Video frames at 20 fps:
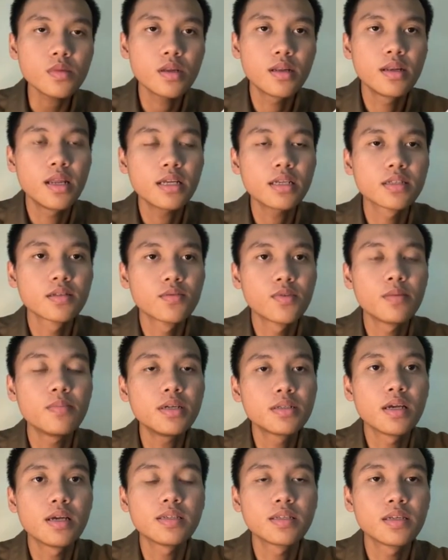Next,
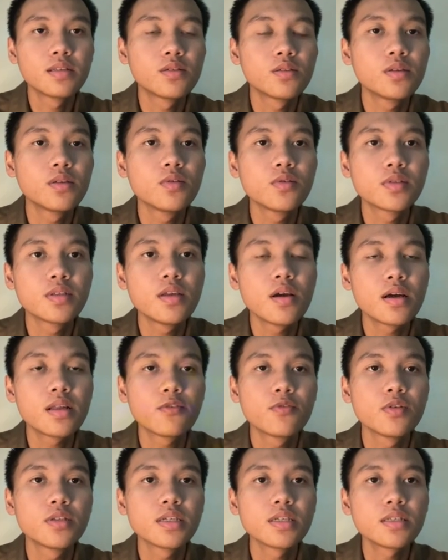Redbus has introduced their new
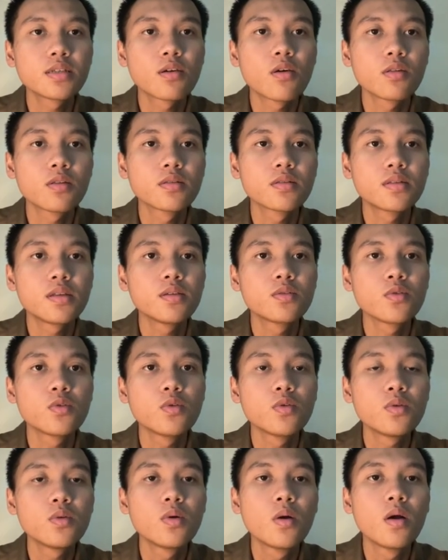features called Thing to
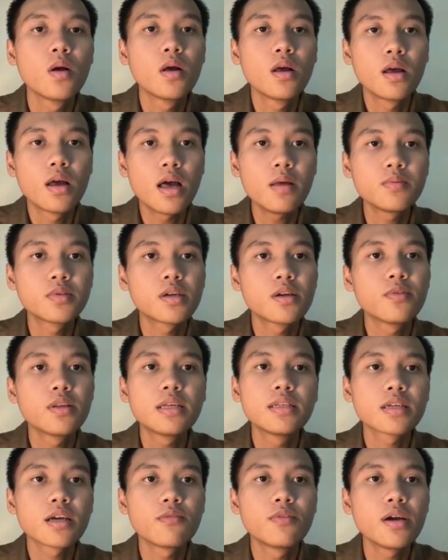Do. Helps
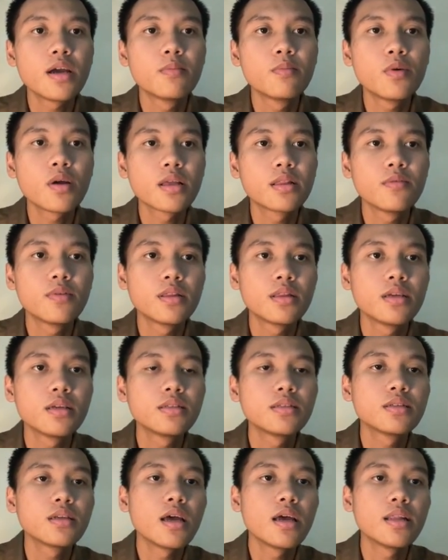travelers discover and book
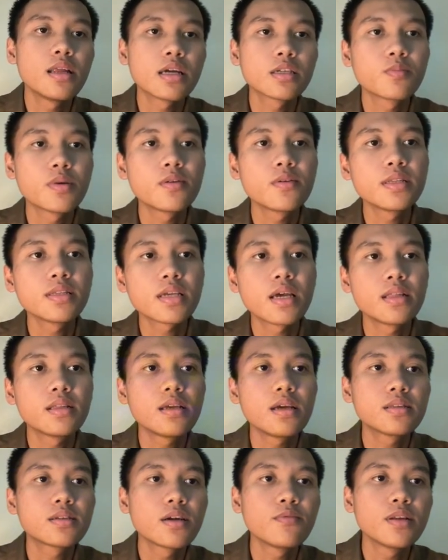activities and experience at
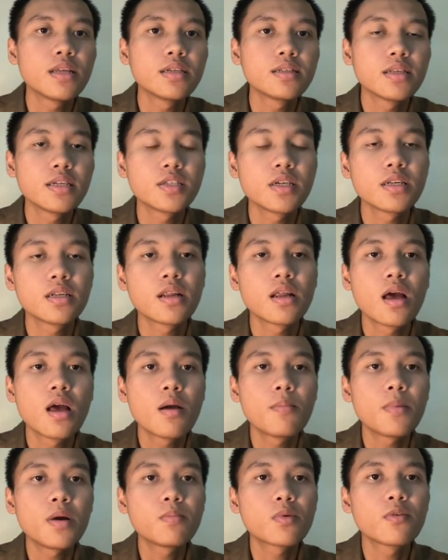their travel destination.
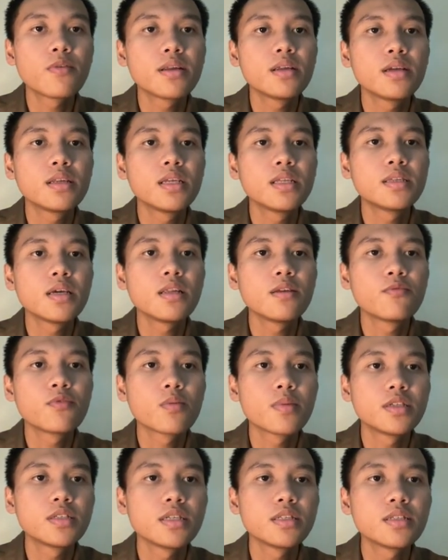By providing detailed
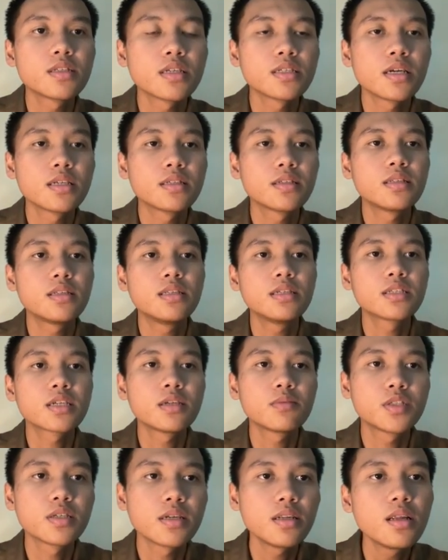information such as
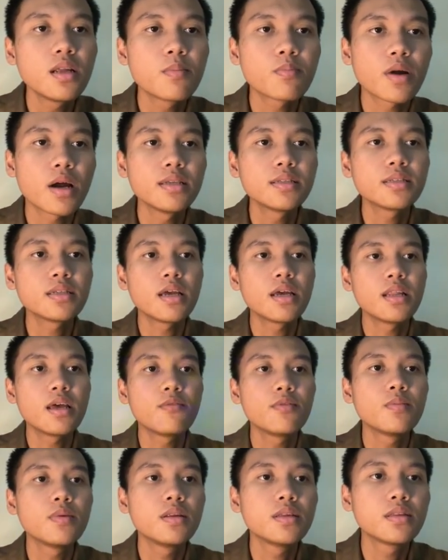description, price and
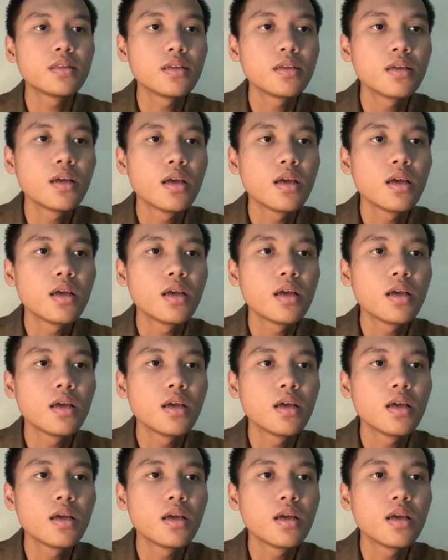availability,